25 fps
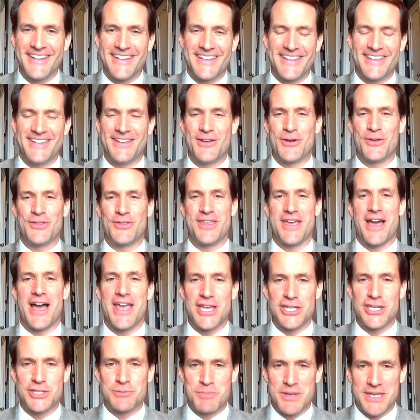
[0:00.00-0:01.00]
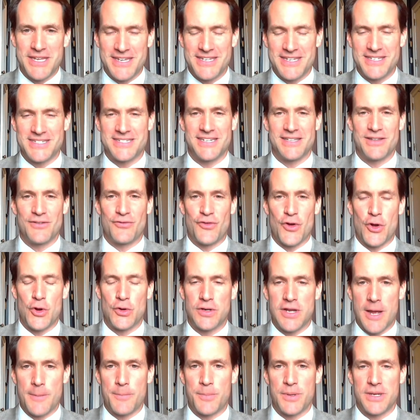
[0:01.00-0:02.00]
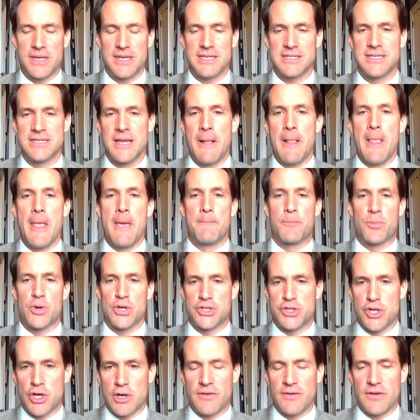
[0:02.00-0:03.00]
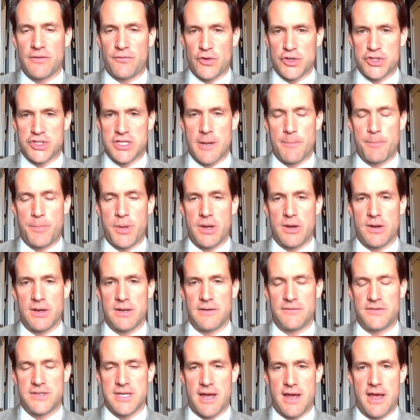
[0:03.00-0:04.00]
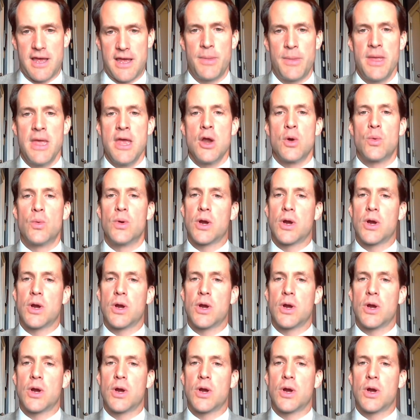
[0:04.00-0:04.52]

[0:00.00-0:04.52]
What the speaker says: the ISPs and the phone companies, preserve it for some period of time,